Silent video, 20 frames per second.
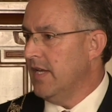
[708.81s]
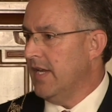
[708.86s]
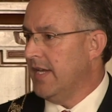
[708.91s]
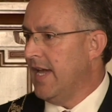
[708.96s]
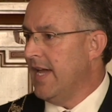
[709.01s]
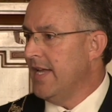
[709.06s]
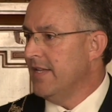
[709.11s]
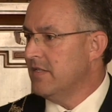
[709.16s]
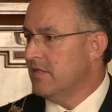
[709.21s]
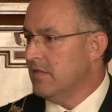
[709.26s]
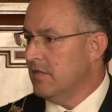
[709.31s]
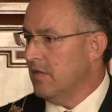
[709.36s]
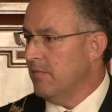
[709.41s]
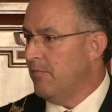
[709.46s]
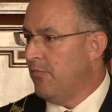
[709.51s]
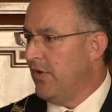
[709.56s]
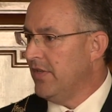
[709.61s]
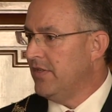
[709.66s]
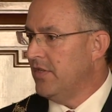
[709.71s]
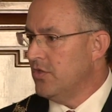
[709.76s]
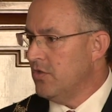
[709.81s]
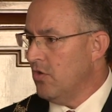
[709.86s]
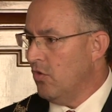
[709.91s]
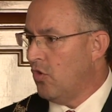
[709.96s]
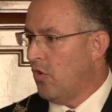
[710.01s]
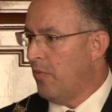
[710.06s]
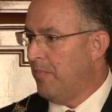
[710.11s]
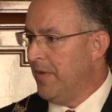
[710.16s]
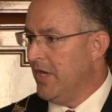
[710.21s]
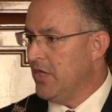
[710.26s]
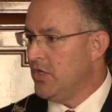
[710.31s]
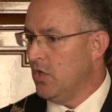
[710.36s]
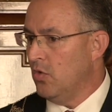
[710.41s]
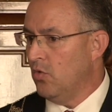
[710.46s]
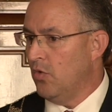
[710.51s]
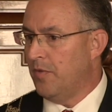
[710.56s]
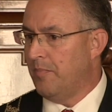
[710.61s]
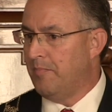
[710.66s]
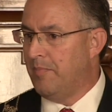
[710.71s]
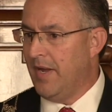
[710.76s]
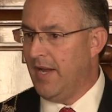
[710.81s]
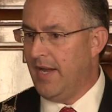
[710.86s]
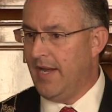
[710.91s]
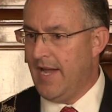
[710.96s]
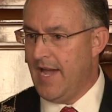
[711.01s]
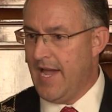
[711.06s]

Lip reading: against the British occupation with bare